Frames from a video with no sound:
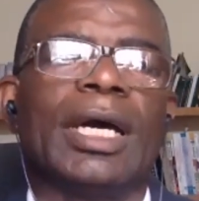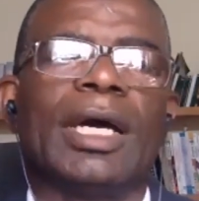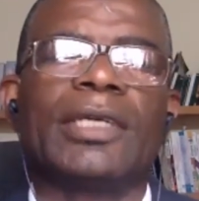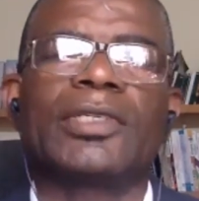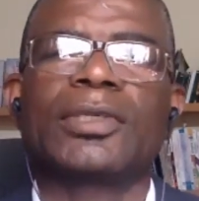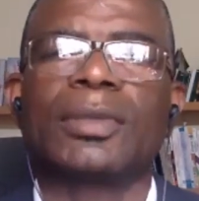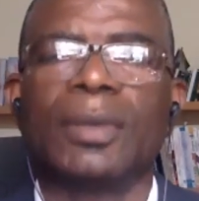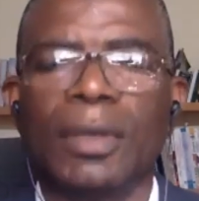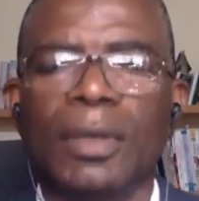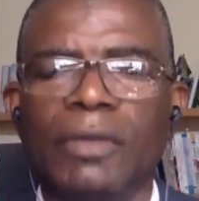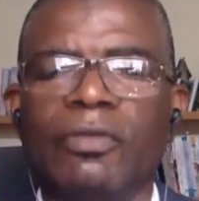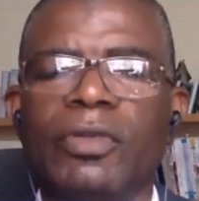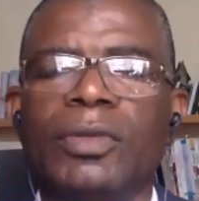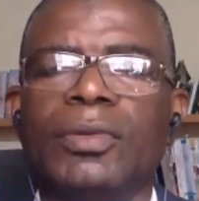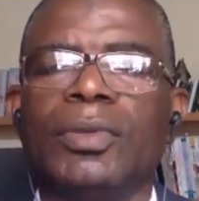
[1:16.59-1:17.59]
ask all
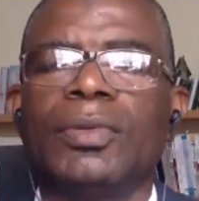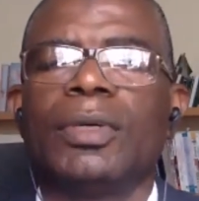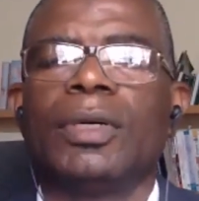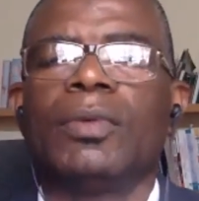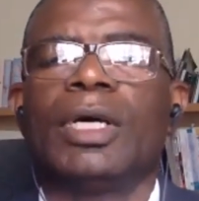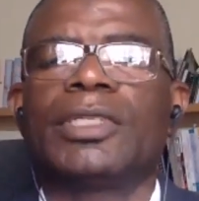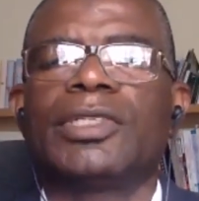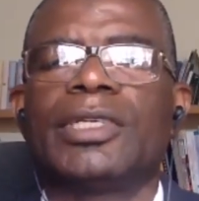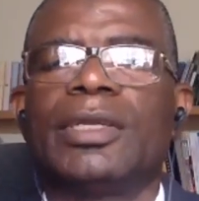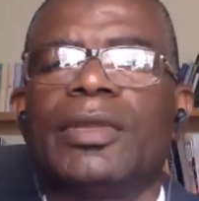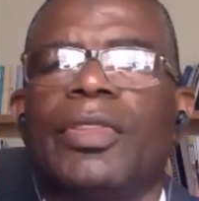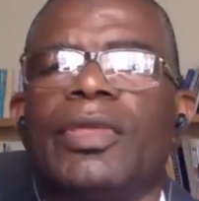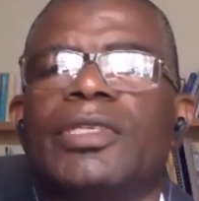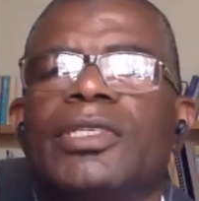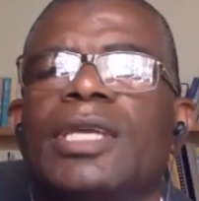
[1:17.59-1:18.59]
of you who are watching
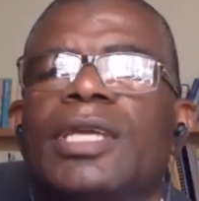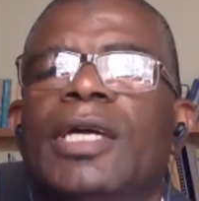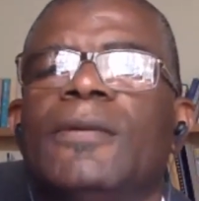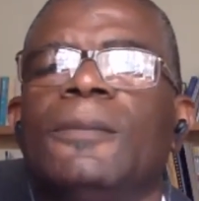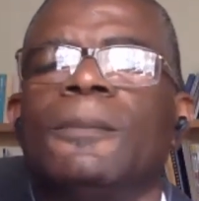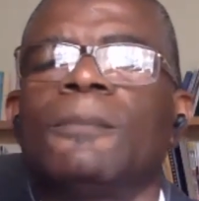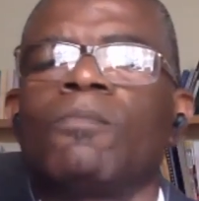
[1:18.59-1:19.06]
at this time,